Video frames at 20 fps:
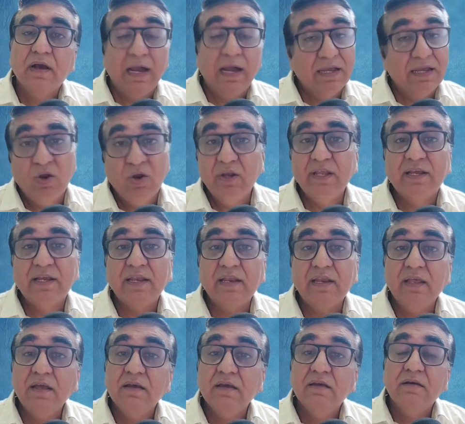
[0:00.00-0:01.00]

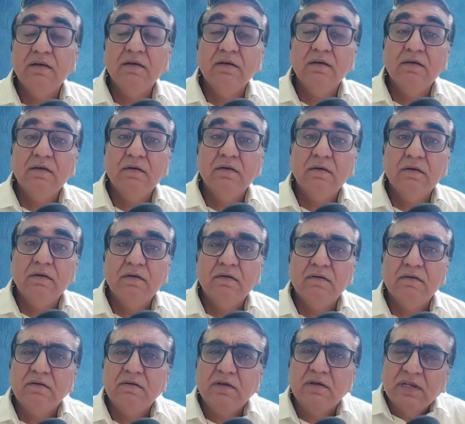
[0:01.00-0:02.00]
Ironically,
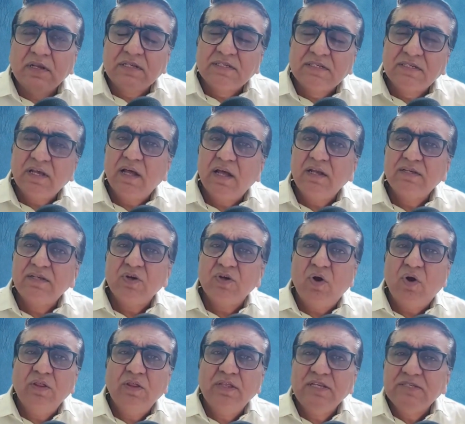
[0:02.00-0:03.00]
research
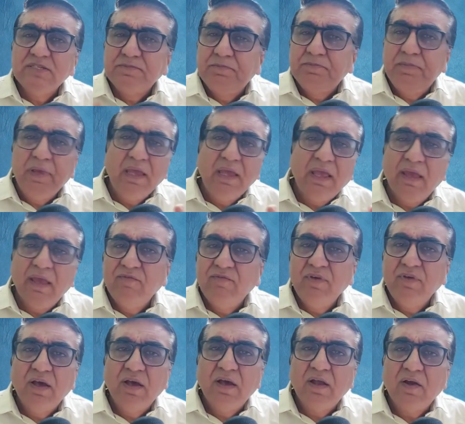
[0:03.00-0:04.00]
on this
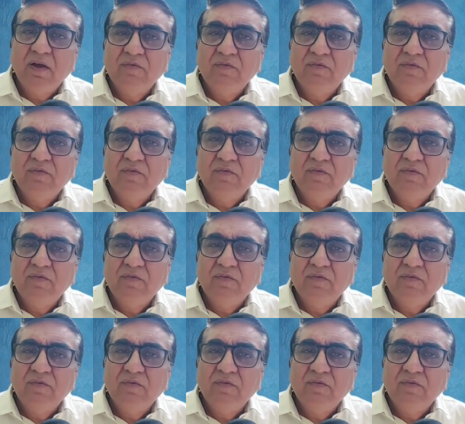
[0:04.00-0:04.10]
behavior